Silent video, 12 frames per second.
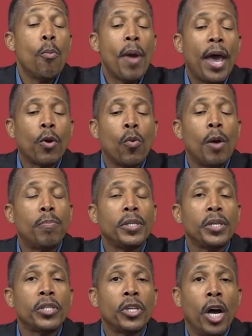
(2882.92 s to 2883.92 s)
matter what
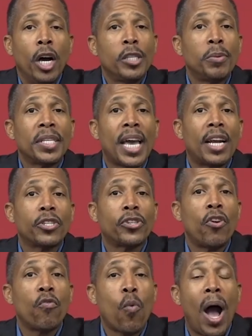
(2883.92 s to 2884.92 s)
position. Husbands got to
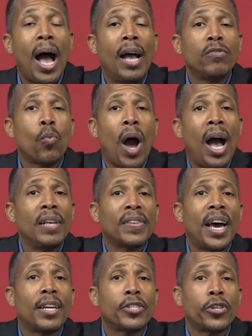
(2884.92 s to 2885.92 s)
serve wives. Wives
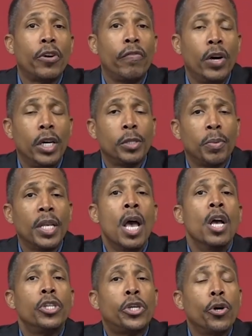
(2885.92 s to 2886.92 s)
got to serve husbands.
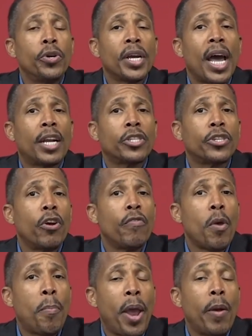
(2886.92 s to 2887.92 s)
Children got to
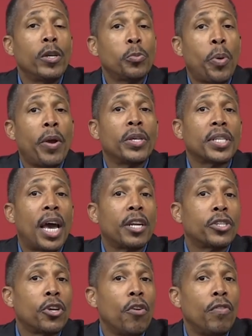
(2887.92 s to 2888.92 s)
serve their parents. Parents got
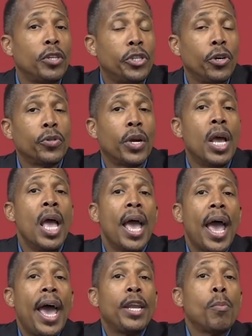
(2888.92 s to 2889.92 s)
to serve their children.
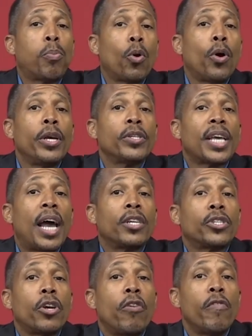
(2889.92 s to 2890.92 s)
And employers got
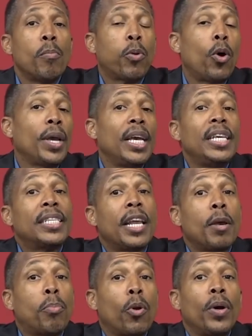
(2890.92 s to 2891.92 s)
to serve employees.
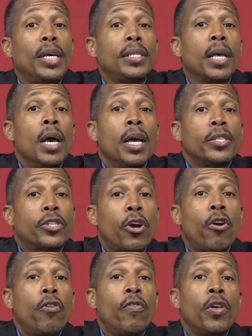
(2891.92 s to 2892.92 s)
And employees
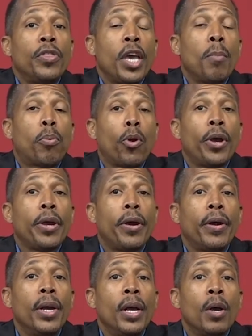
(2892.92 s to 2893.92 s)
serve the
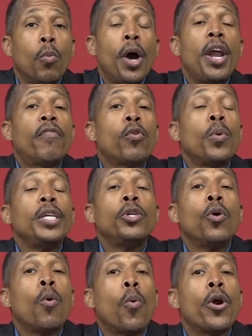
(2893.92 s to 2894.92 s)
employer. Whatever we
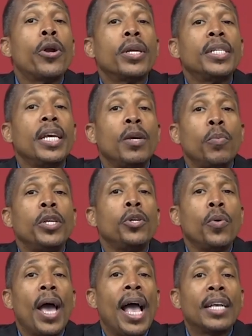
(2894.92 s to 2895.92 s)
do in word or deed, we
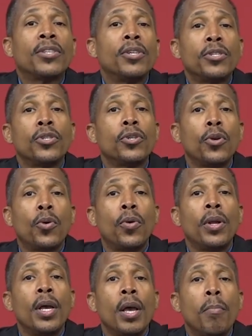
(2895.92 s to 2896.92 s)
do it as unto the
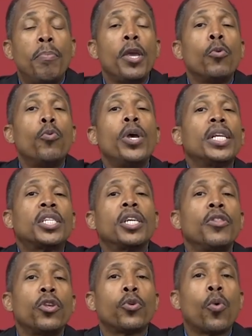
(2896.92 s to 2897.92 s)
Lord. Be rich
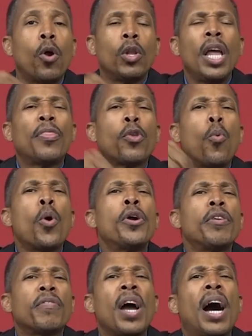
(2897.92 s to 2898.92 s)
in this world. Let the
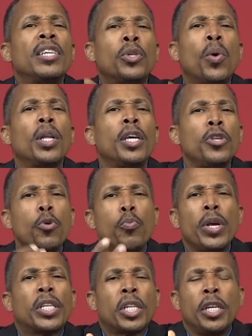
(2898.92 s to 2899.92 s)
word of God dwell in you
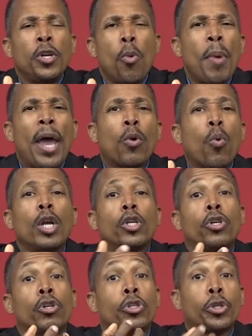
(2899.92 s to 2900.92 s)
richly no matter
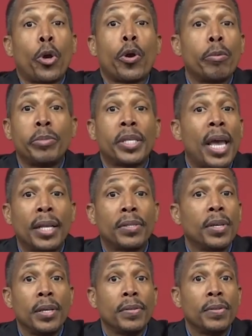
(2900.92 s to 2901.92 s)
what your
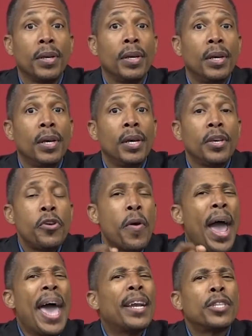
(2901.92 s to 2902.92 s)
circumstance is.
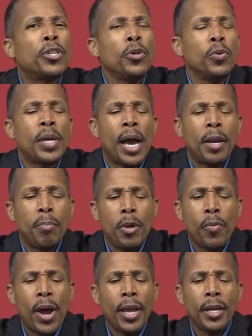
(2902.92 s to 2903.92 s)
Your attitude got to
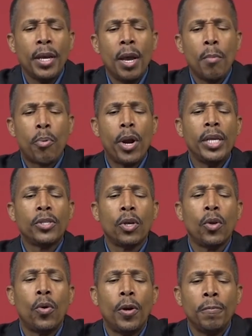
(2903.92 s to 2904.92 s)
be right. Praise
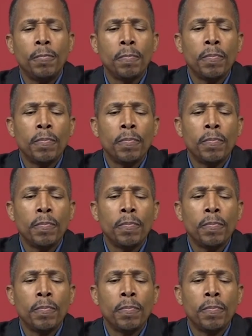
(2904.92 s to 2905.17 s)
the Lord.